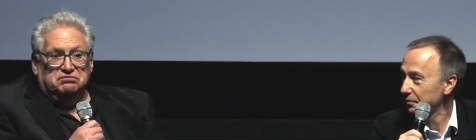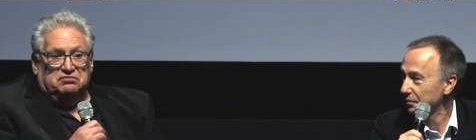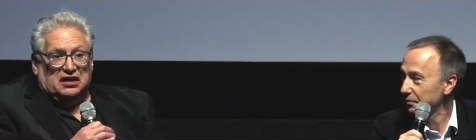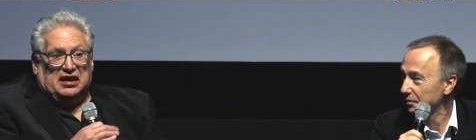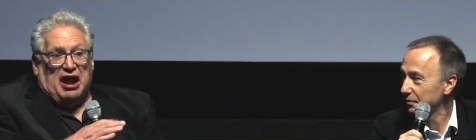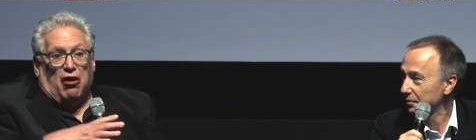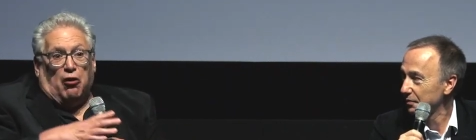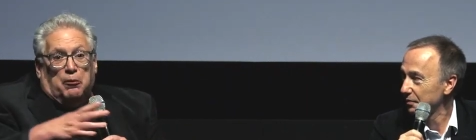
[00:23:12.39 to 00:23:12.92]
Speaker 1: the
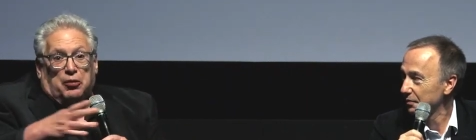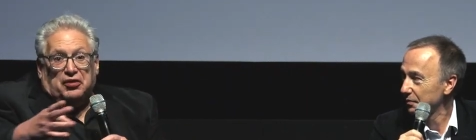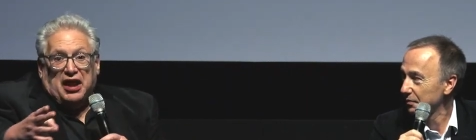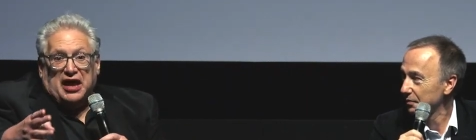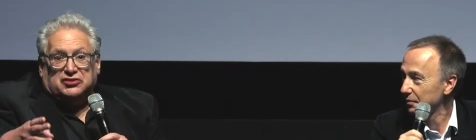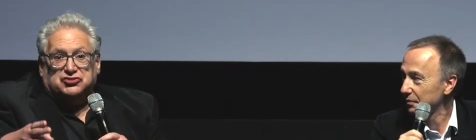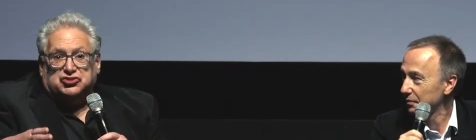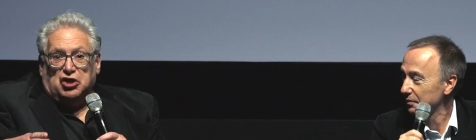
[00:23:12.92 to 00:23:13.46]
Carol
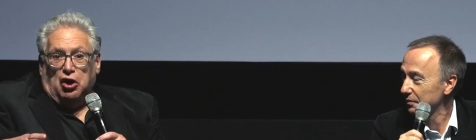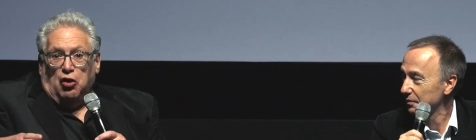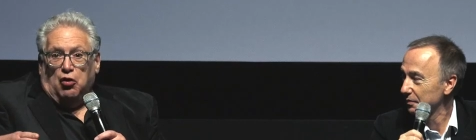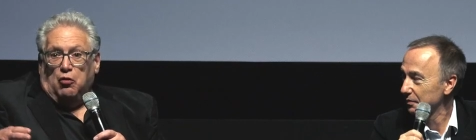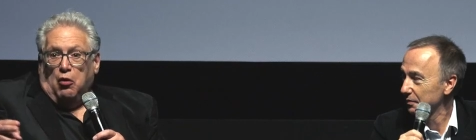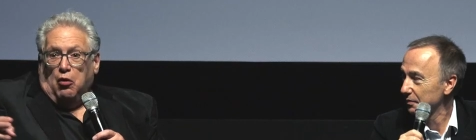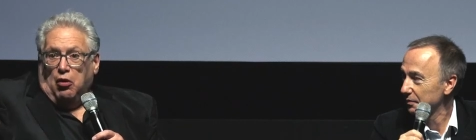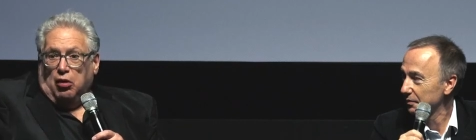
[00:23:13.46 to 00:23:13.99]
Burnett Show
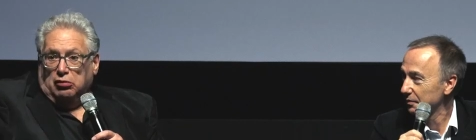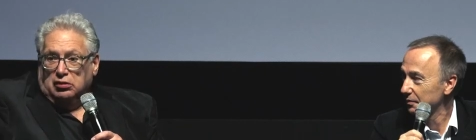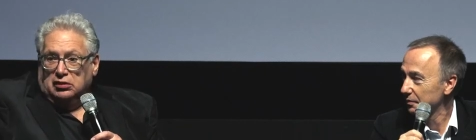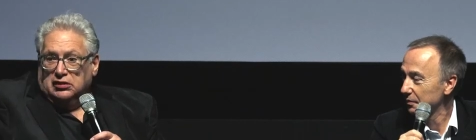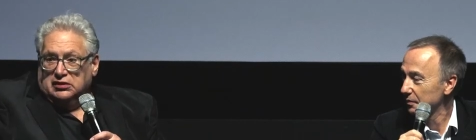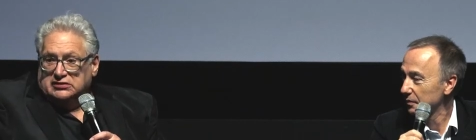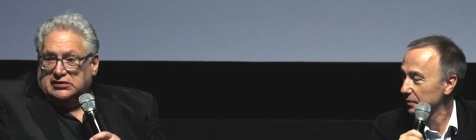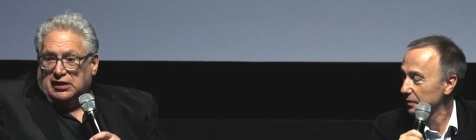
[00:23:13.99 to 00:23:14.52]
or
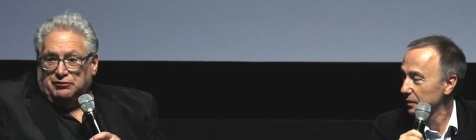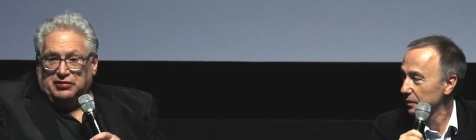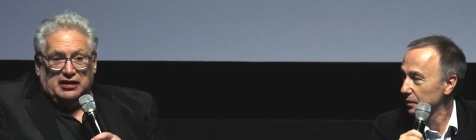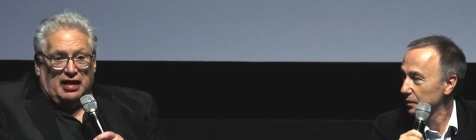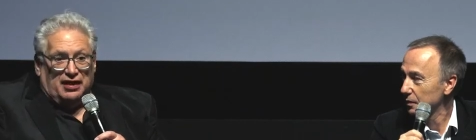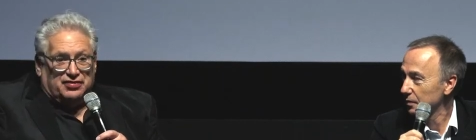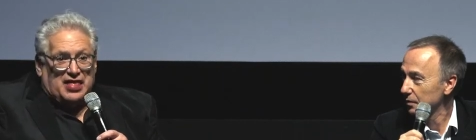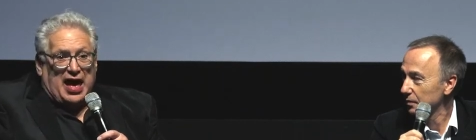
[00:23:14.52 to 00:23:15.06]
something
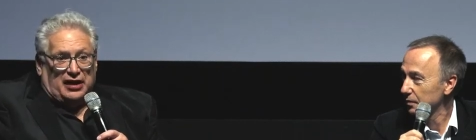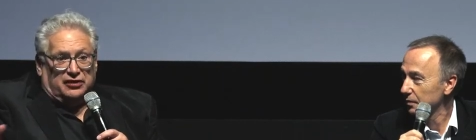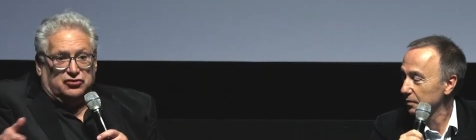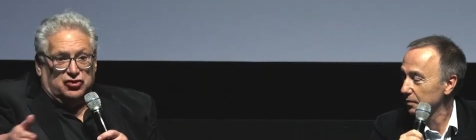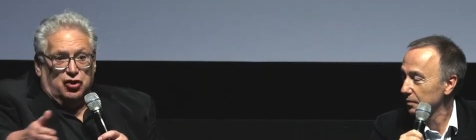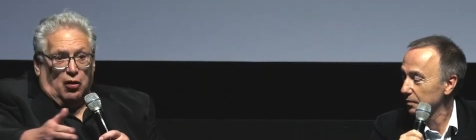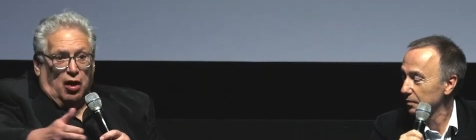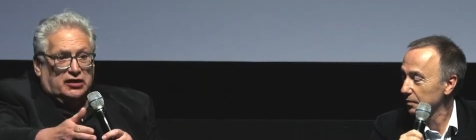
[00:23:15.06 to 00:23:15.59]
like that,
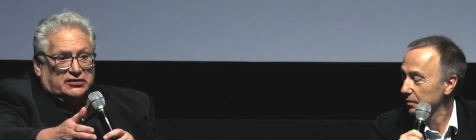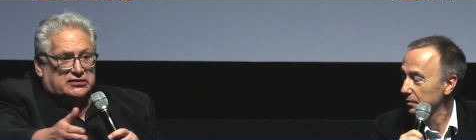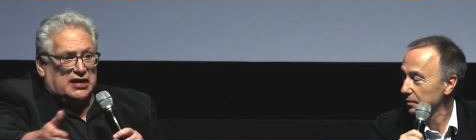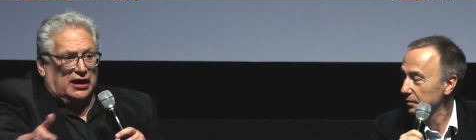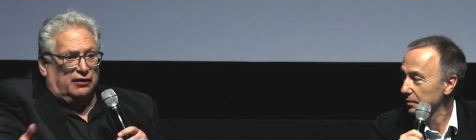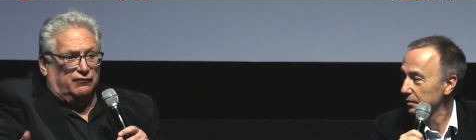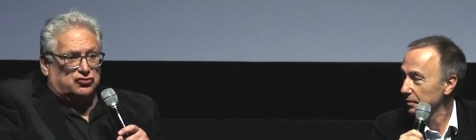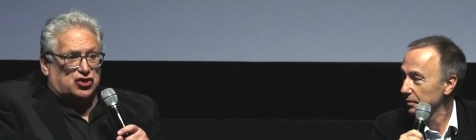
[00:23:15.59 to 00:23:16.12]
you know, on
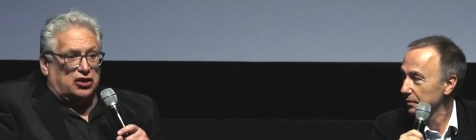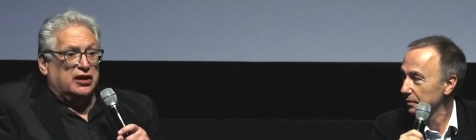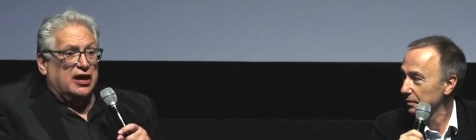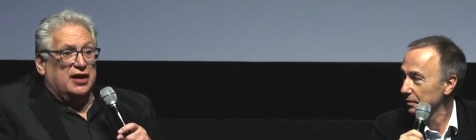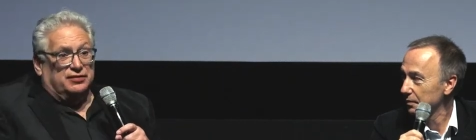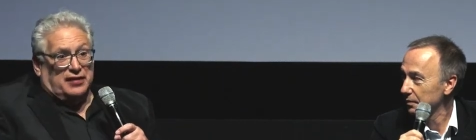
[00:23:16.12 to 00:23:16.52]
television.